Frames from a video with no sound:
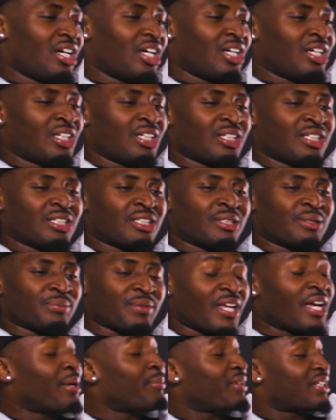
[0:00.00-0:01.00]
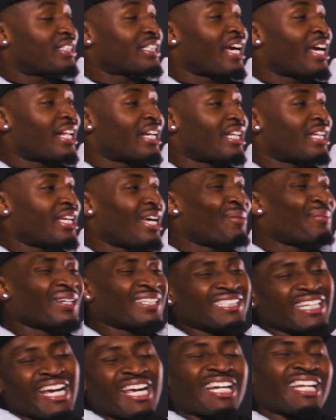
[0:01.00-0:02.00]
Yeah, I'm excited. I'm
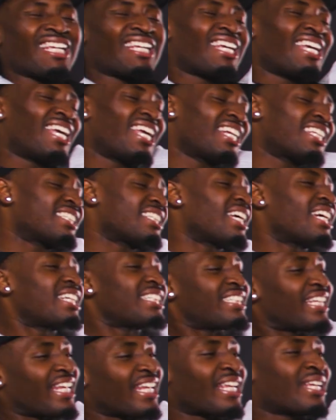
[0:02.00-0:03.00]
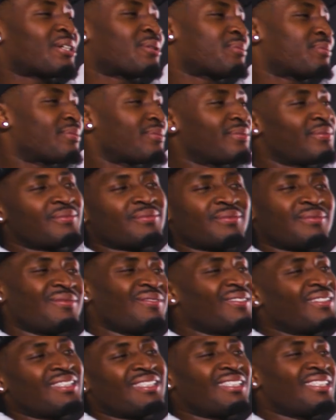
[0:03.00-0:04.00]
excited, and it's like, damn,
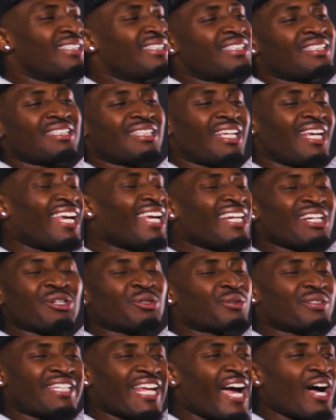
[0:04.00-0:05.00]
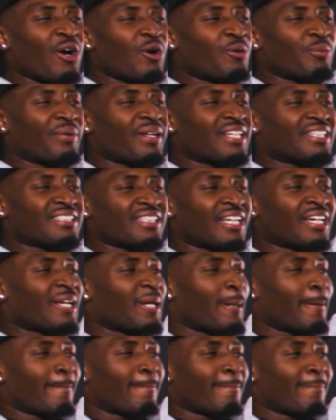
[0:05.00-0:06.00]
ain't no doubt, but it's
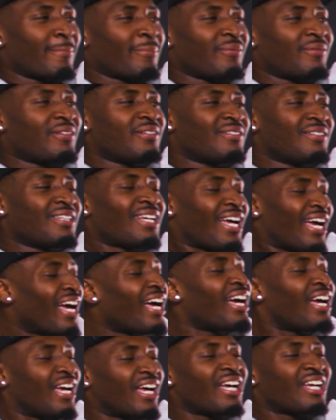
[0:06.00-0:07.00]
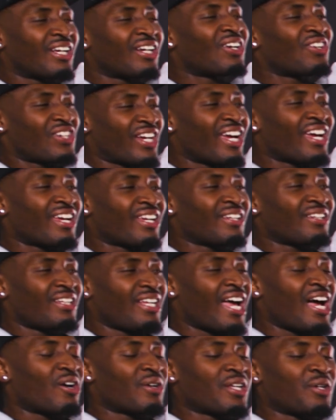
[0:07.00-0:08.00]
like, okay,
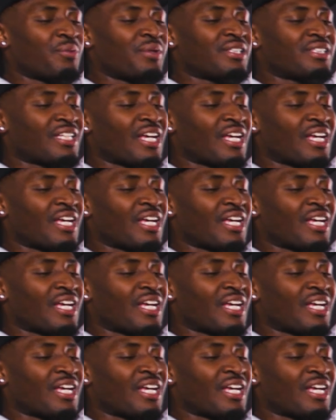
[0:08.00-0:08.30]
how can we